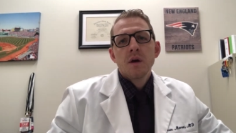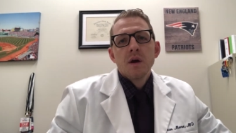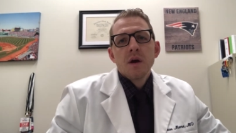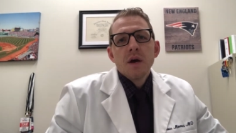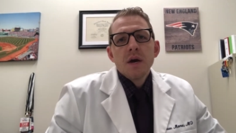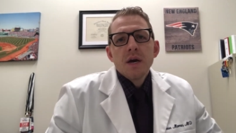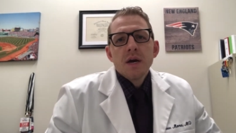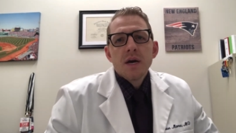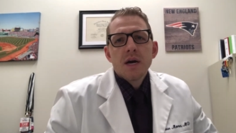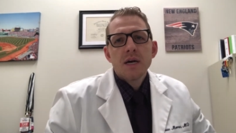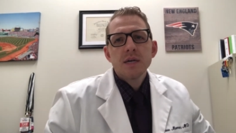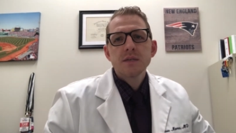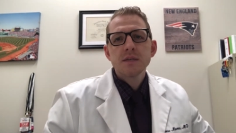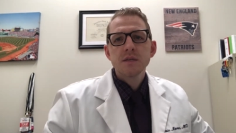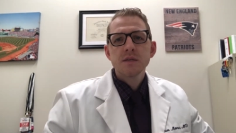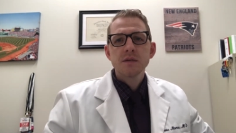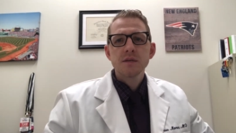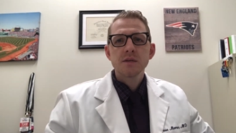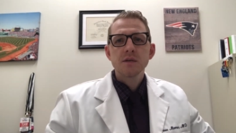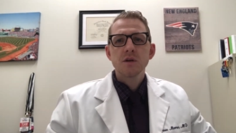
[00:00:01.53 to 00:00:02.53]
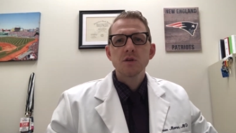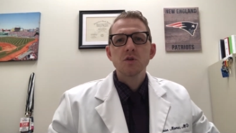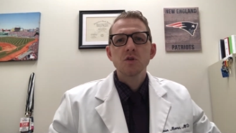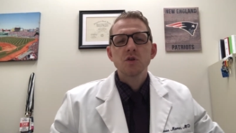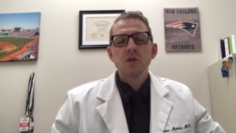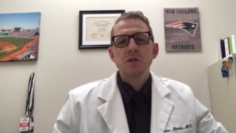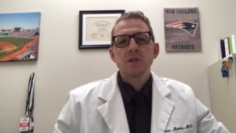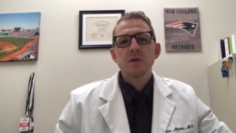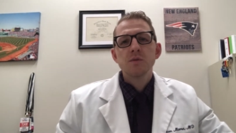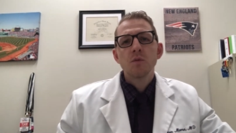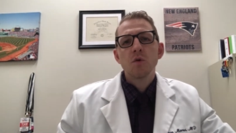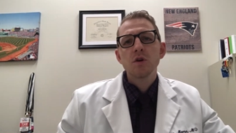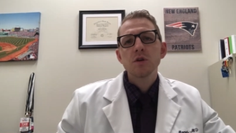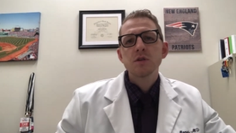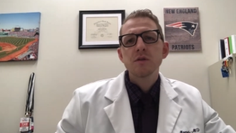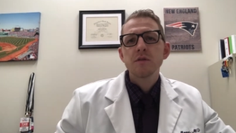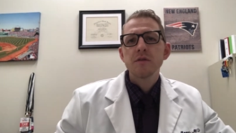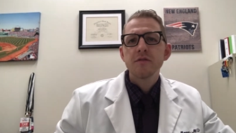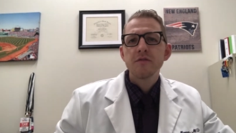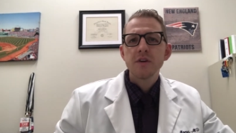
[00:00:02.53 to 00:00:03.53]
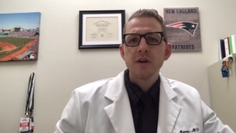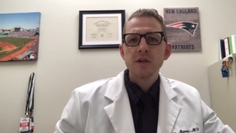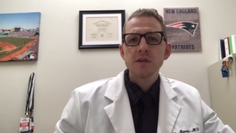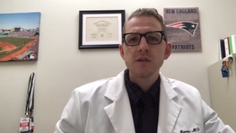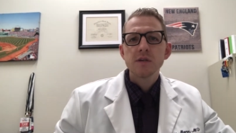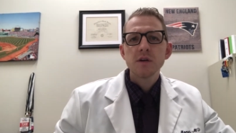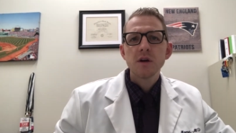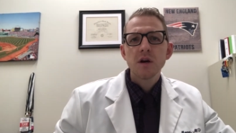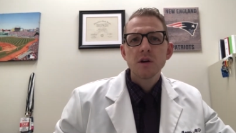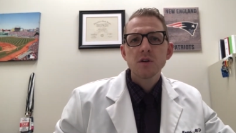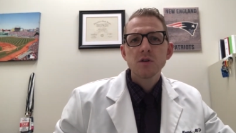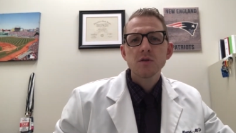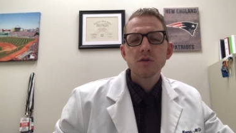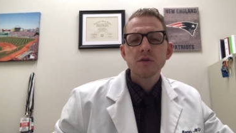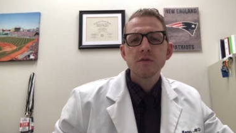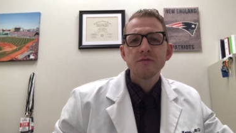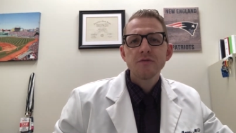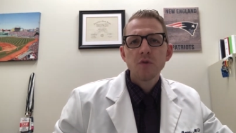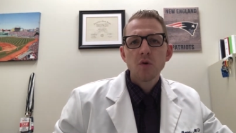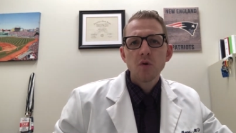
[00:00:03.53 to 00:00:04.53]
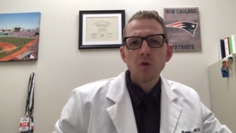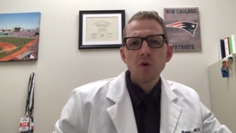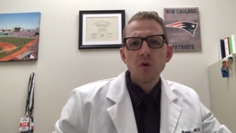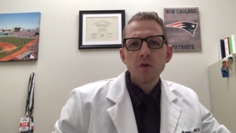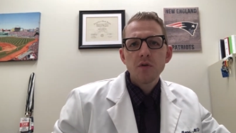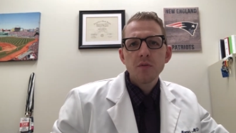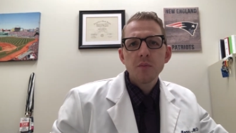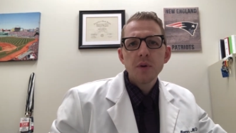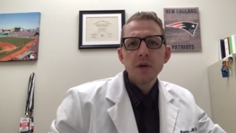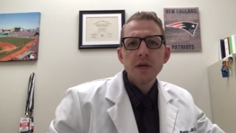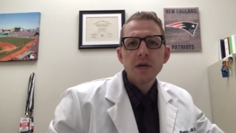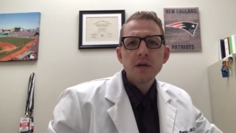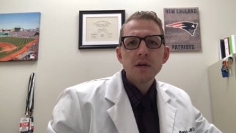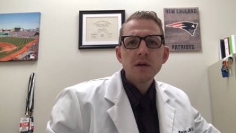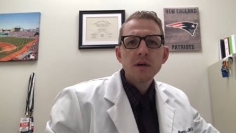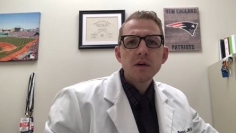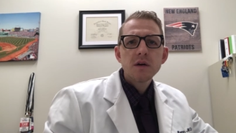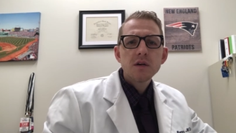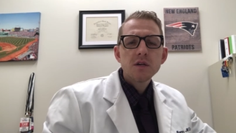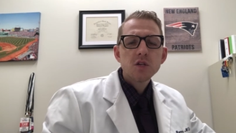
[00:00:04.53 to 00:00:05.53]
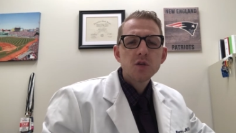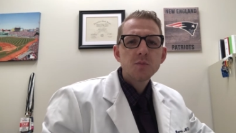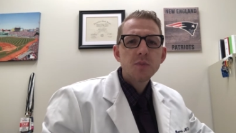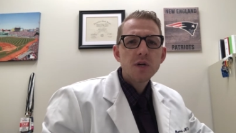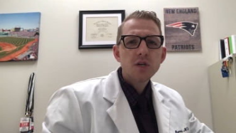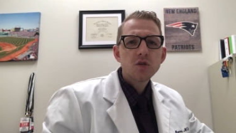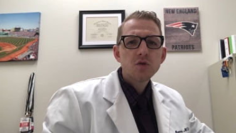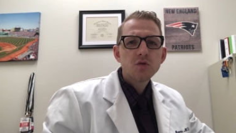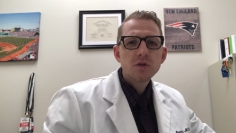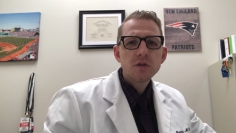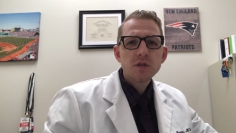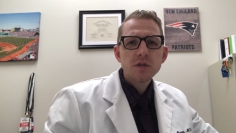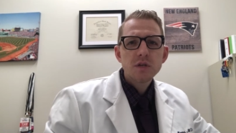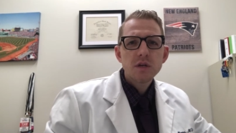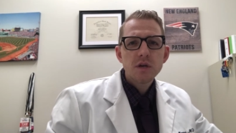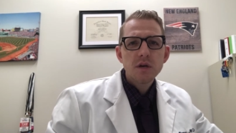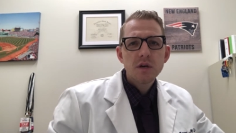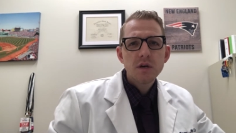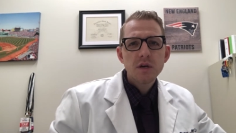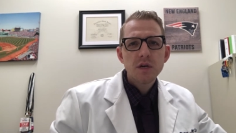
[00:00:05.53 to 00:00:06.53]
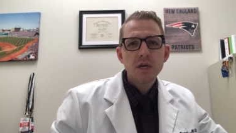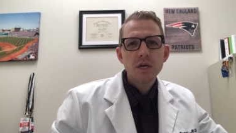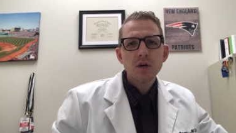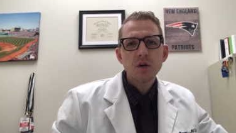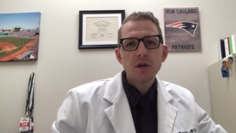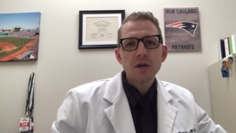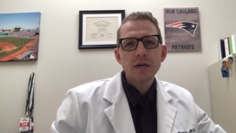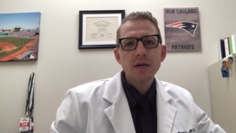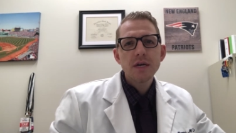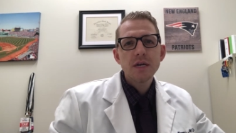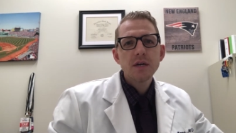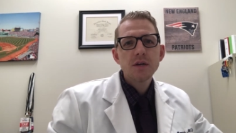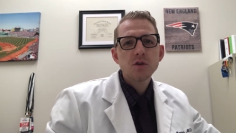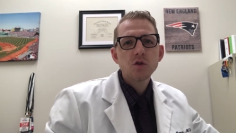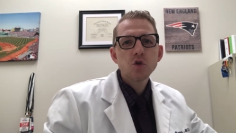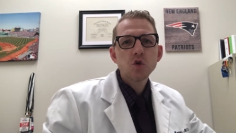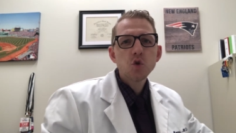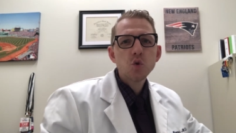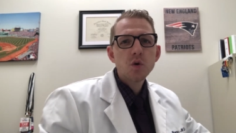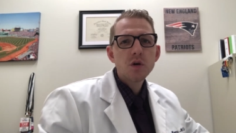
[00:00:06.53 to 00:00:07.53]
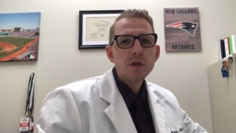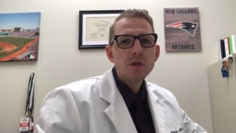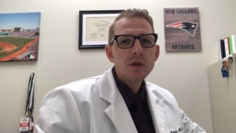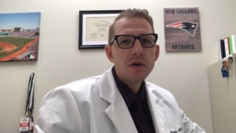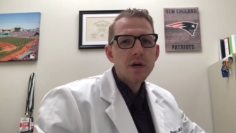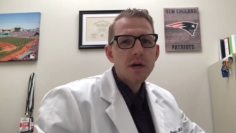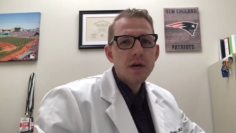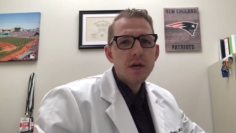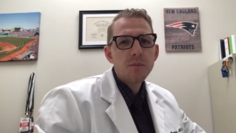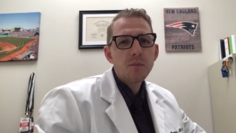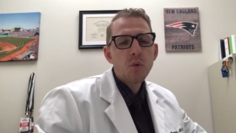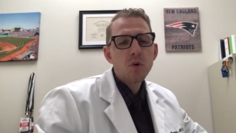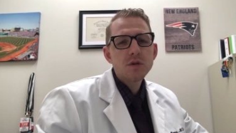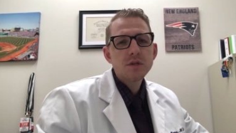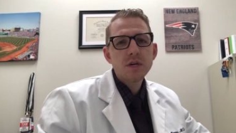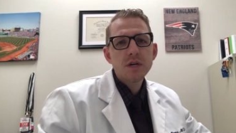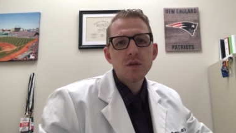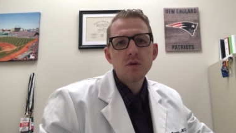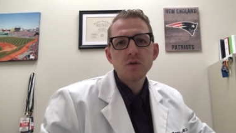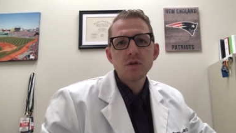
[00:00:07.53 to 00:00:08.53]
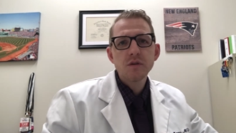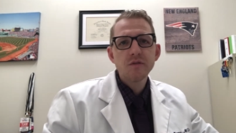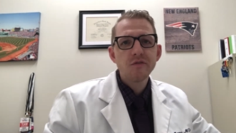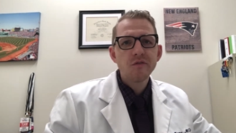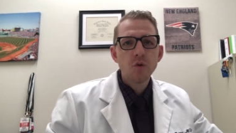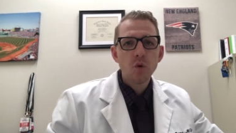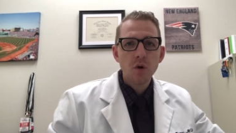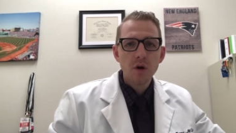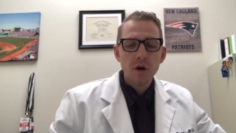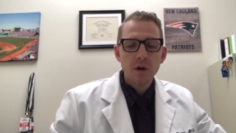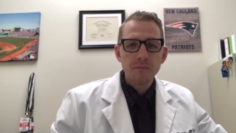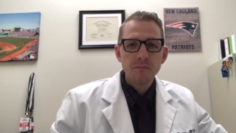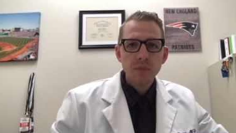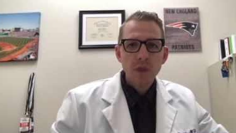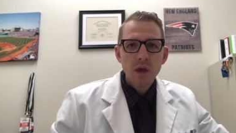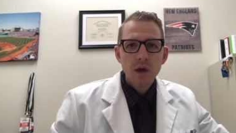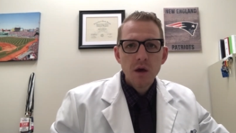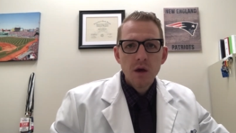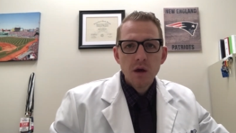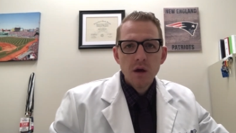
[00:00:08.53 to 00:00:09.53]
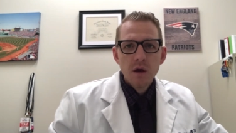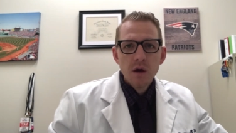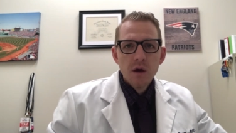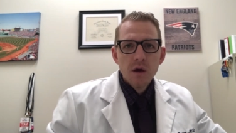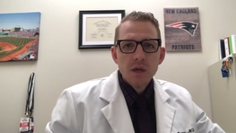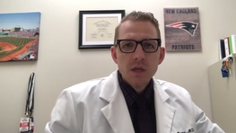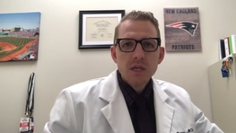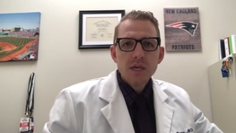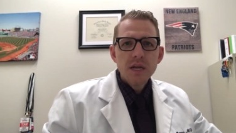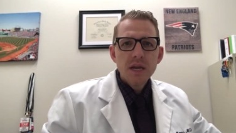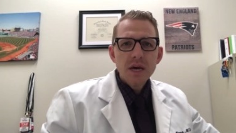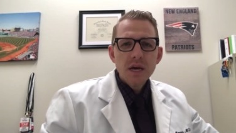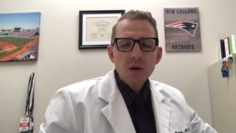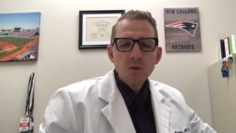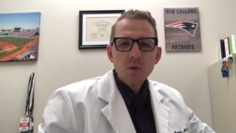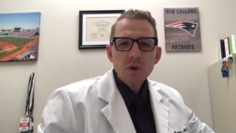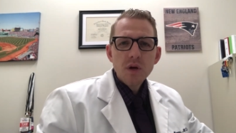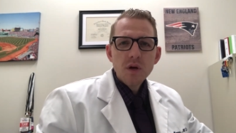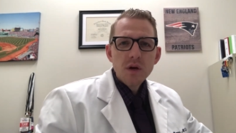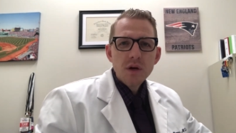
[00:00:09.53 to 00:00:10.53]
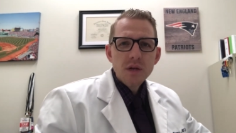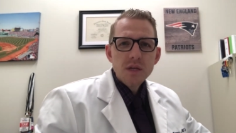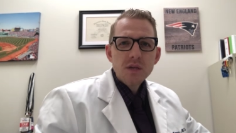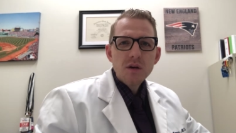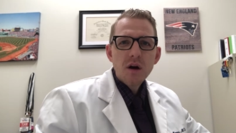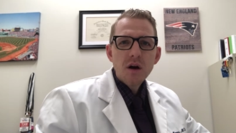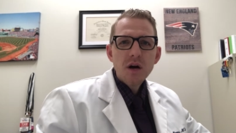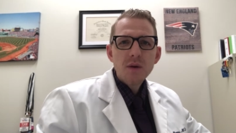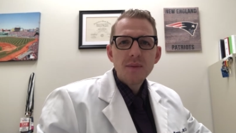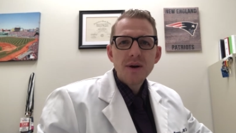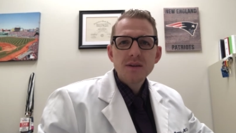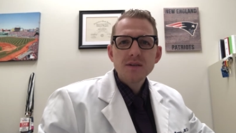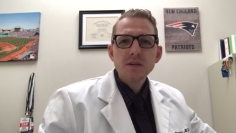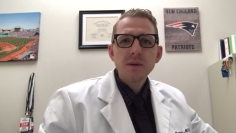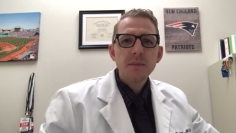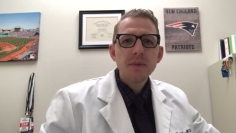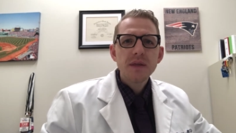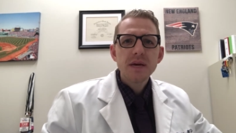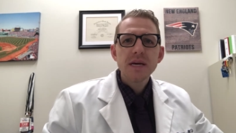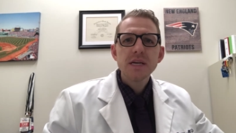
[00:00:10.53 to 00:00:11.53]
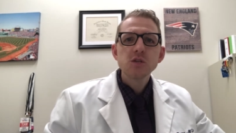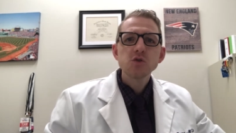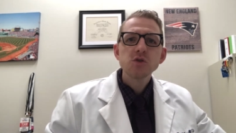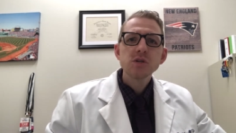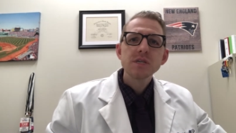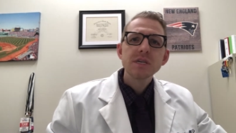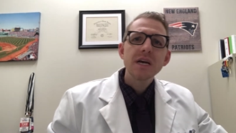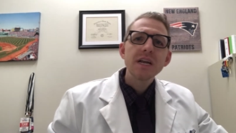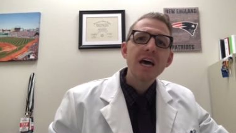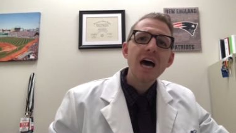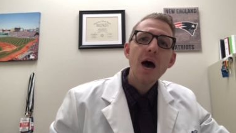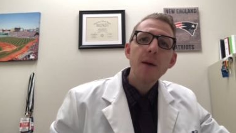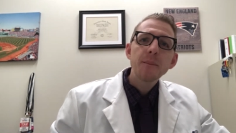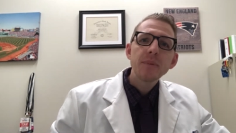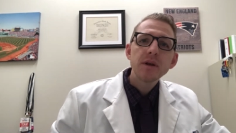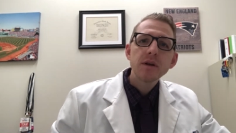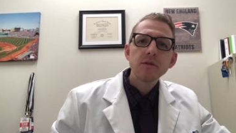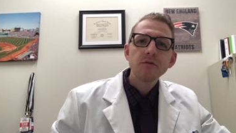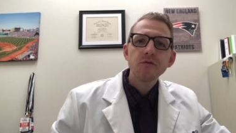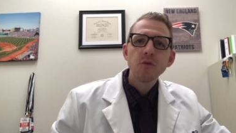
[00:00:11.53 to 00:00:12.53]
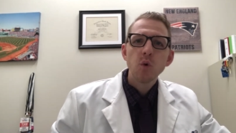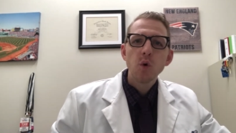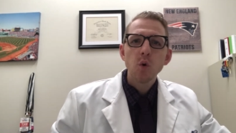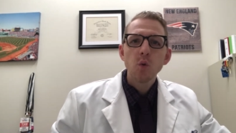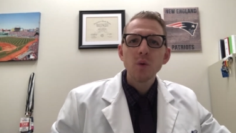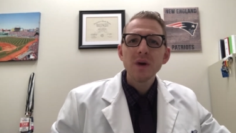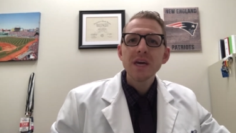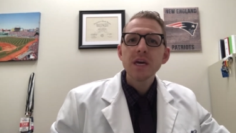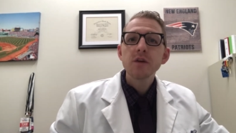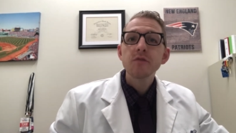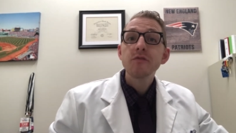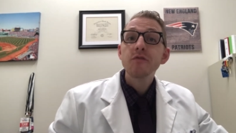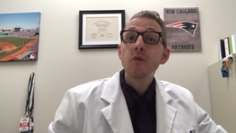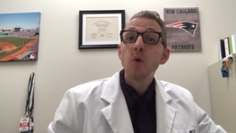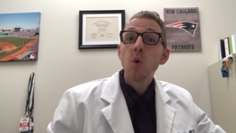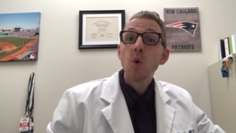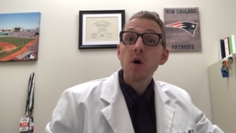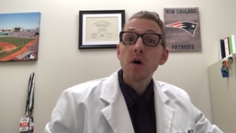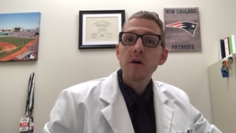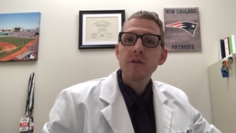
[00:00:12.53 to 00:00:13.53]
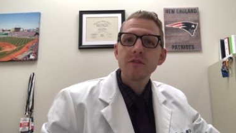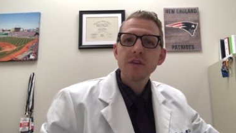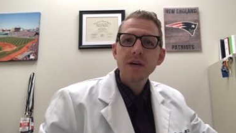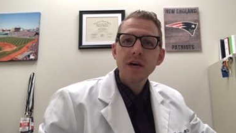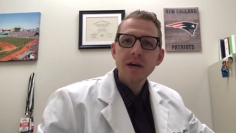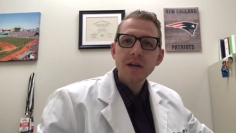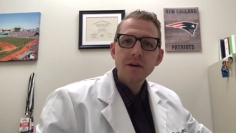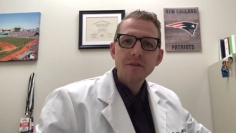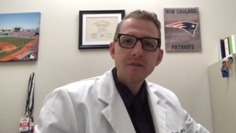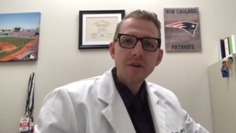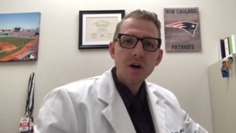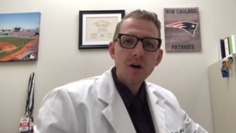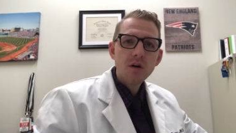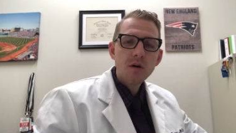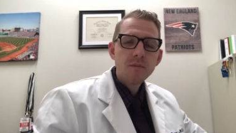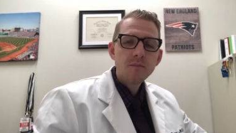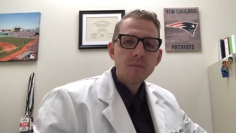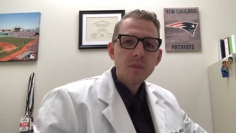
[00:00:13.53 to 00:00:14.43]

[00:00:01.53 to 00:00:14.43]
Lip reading: Hey guys, this is Dr. Jesse Morse of the Fantasy Doctors and Florida Orthopedic Specialists here in Stuart and Port St. Lucie, Florida. Today we are going to talk about some of the injuries that happened for week 4 of the NFL.